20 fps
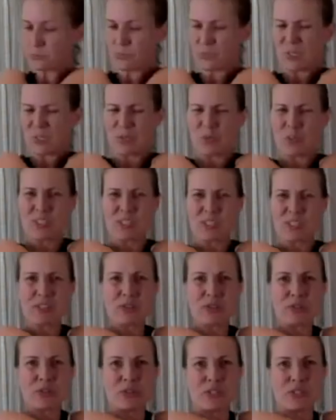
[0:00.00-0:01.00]
Wednesdays
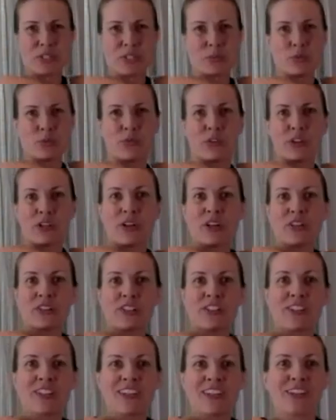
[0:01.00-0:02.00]
or Thursdays, we'll figure out
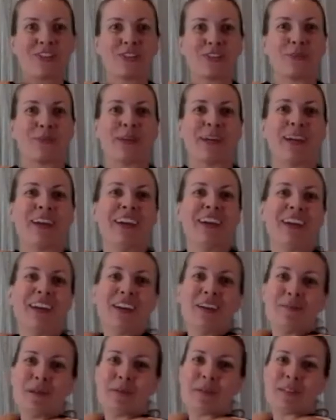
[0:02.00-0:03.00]
the schedule, but
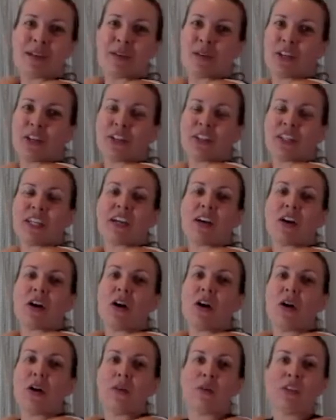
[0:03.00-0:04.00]
maybe that week you're like, oh,
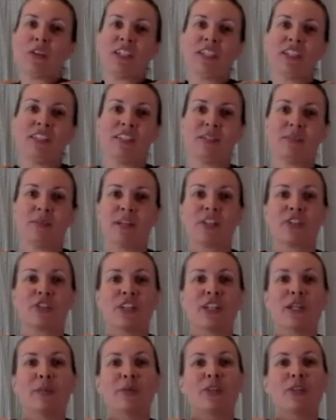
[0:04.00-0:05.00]
I really need some extra
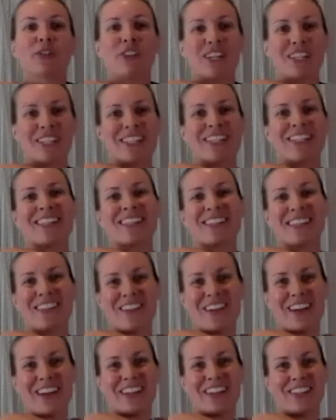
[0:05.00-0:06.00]
hip stretches, and
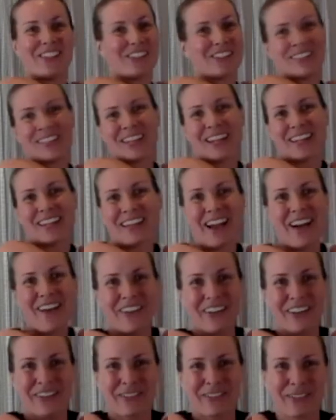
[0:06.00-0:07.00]
you just take that
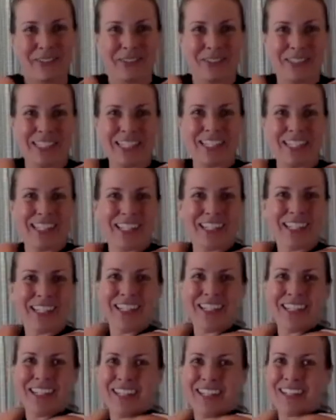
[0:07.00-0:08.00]
one for the week,
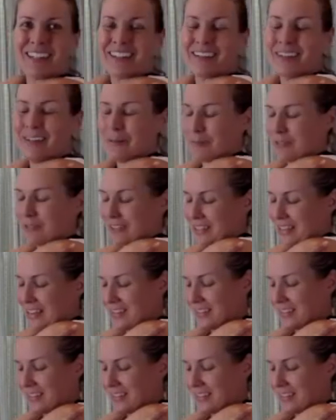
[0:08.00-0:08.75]
the hip class.